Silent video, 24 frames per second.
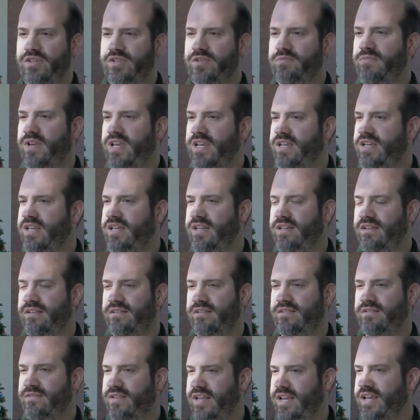just making
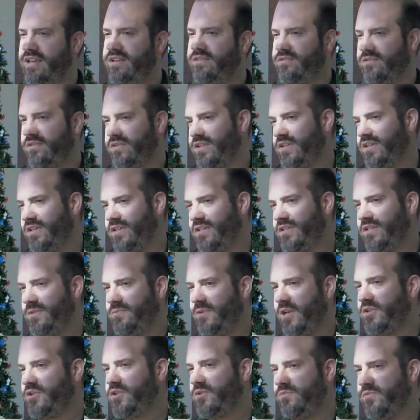DeLand look like a
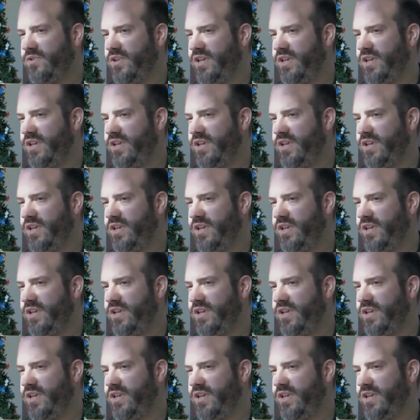special